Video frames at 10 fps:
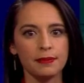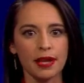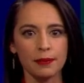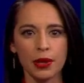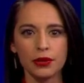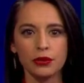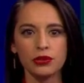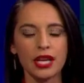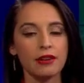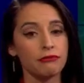by the particles
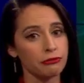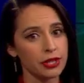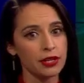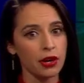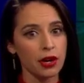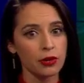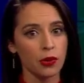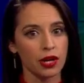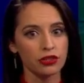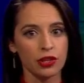a free car
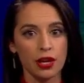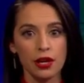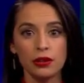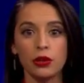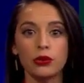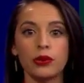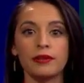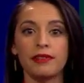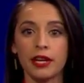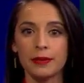wash. Local
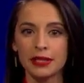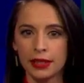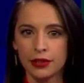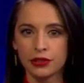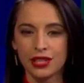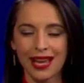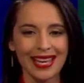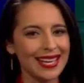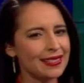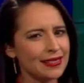environment leaders say
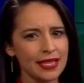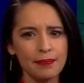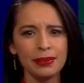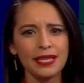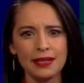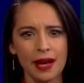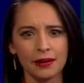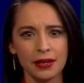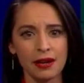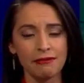it's simply not
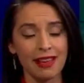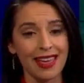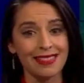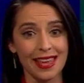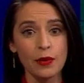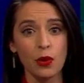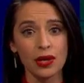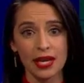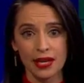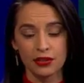enough and they
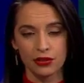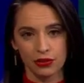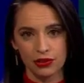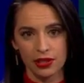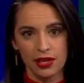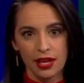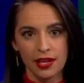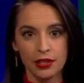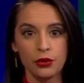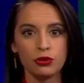want answers.
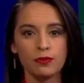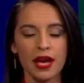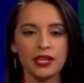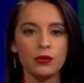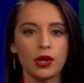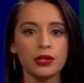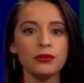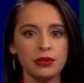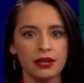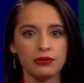In the newsroom, Addie Guajardo,
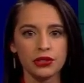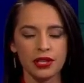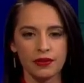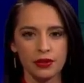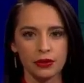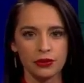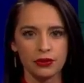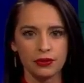Denver 7 News.